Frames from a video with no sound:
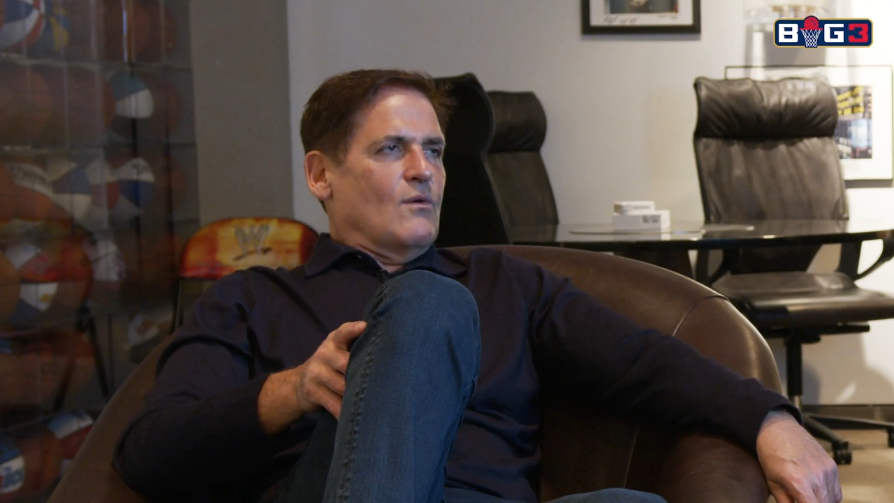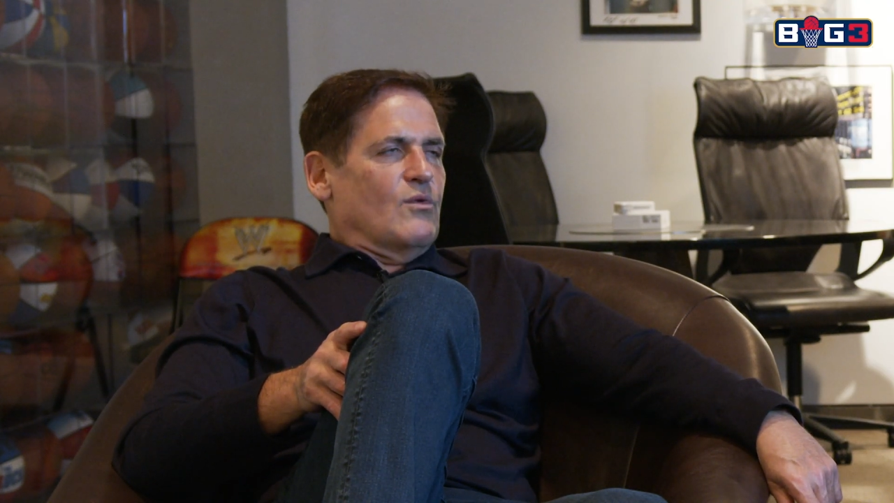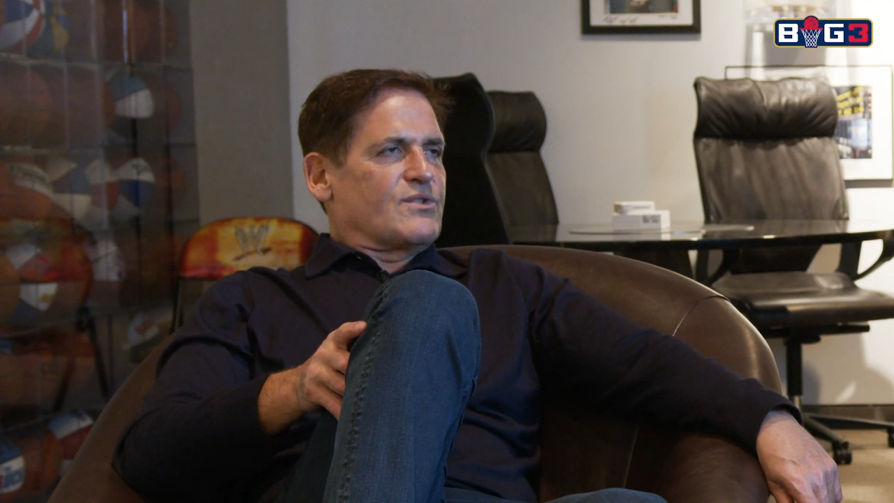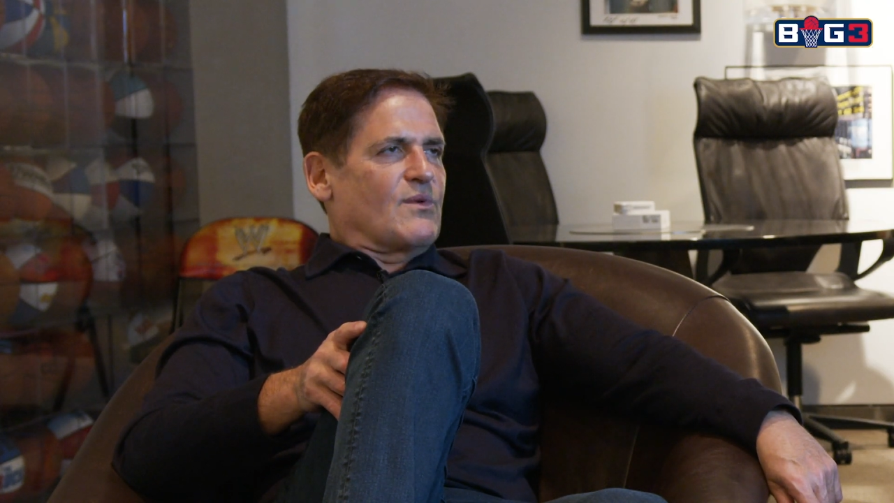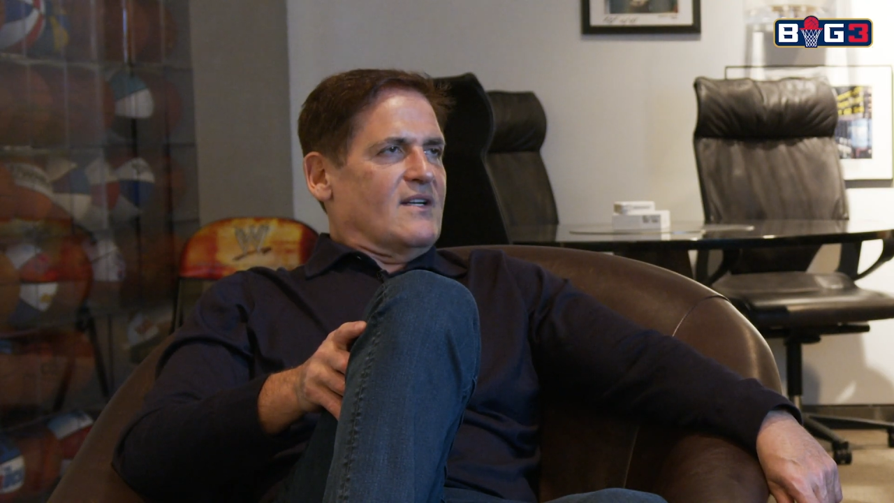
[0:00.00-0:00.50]

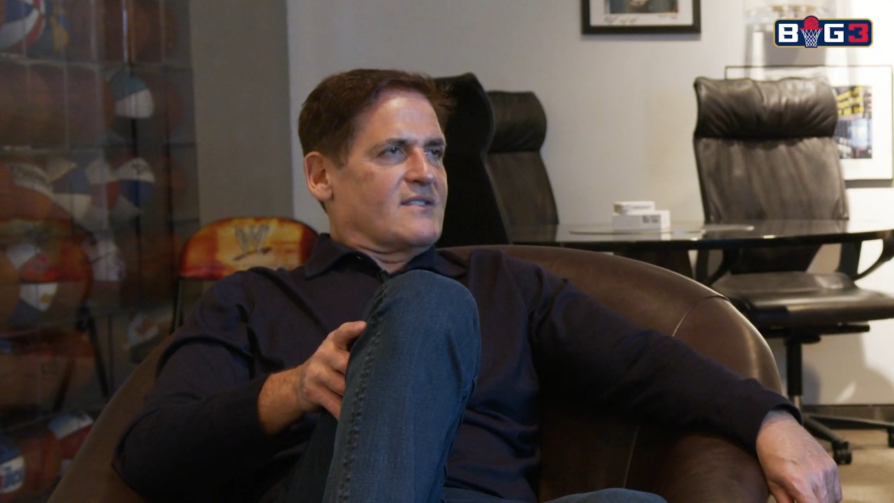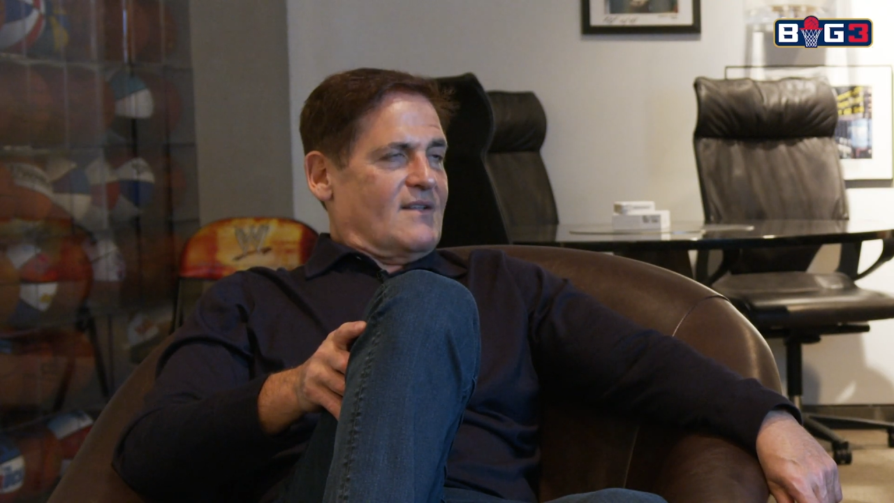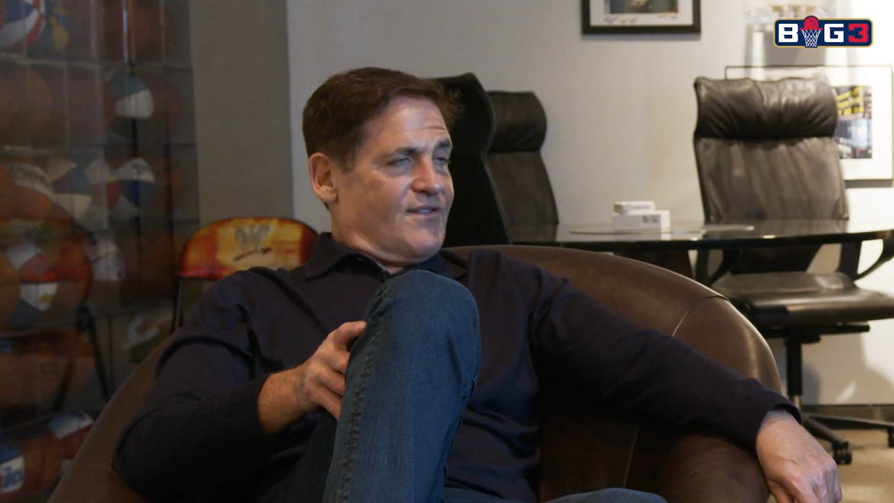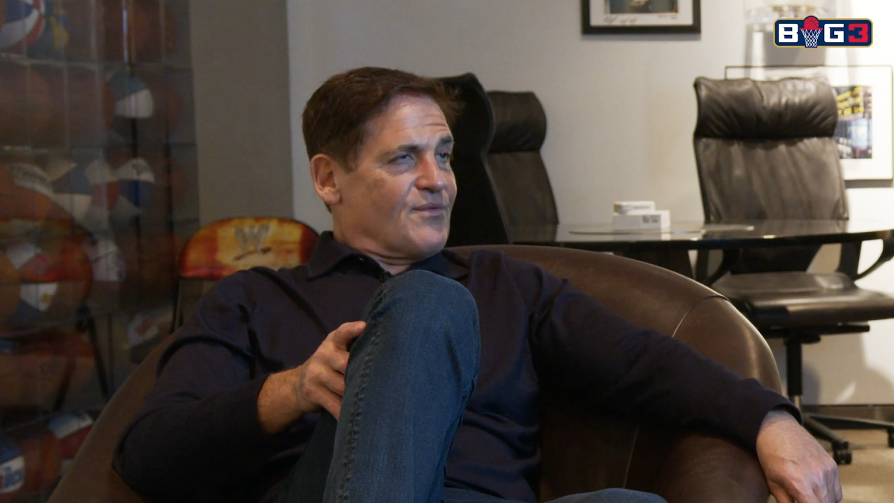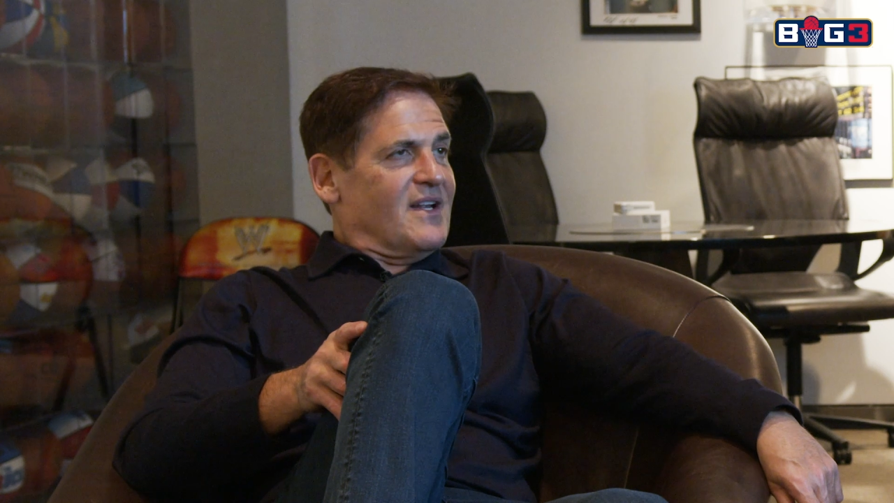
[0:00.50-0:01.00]
which was
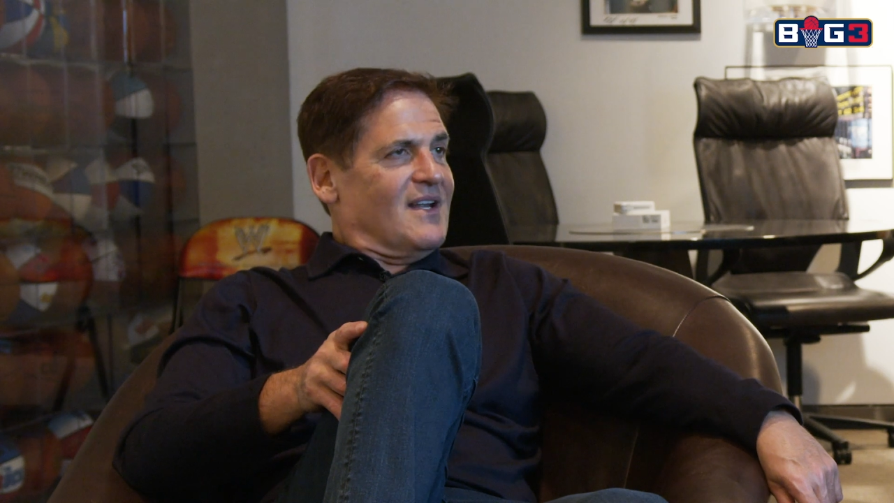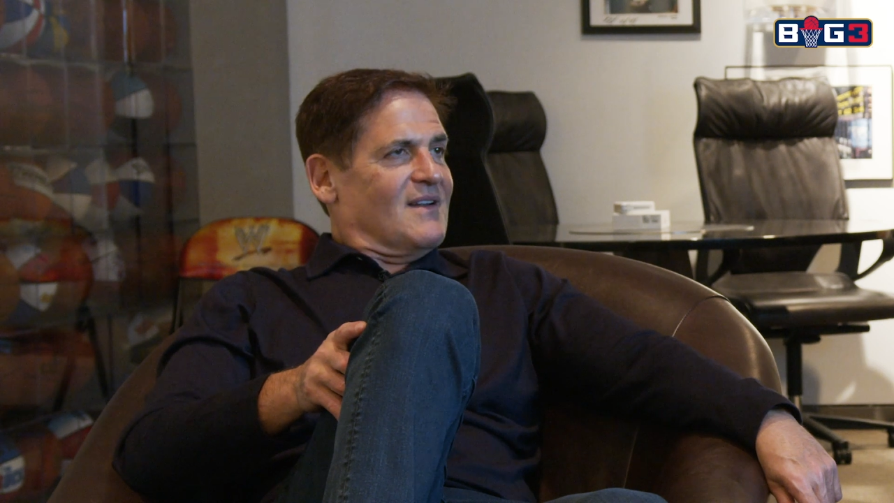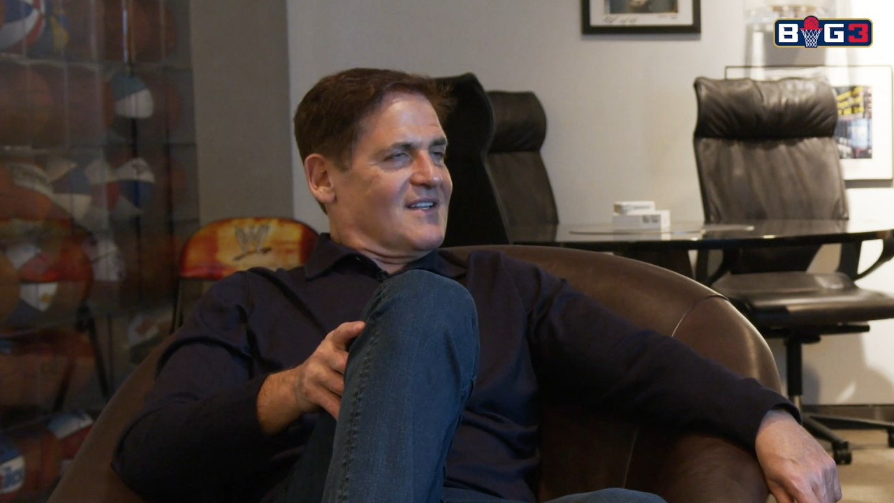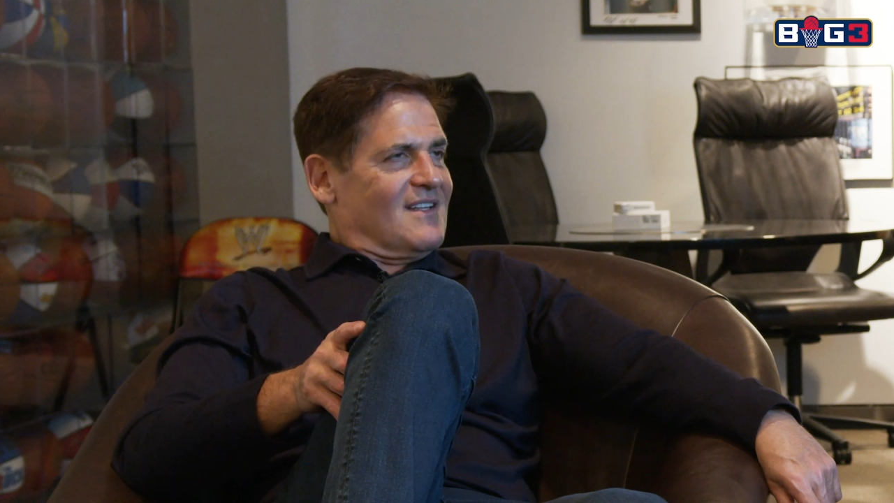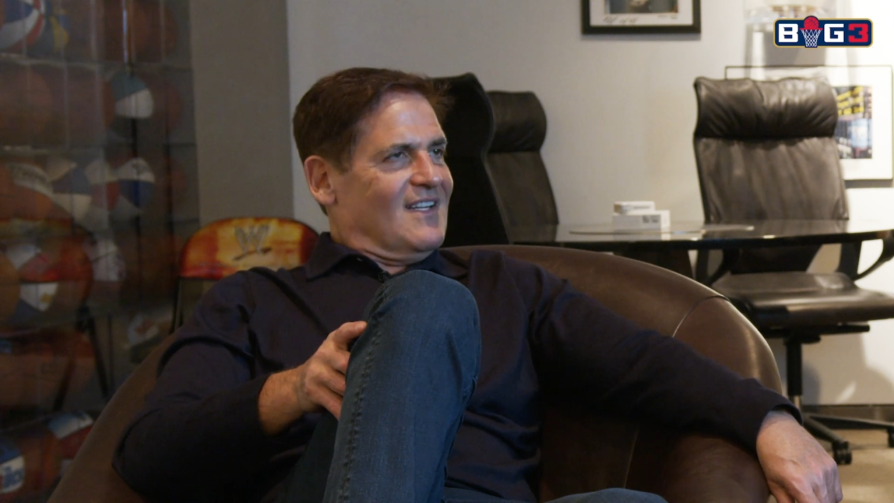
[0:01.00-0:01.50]
a 3,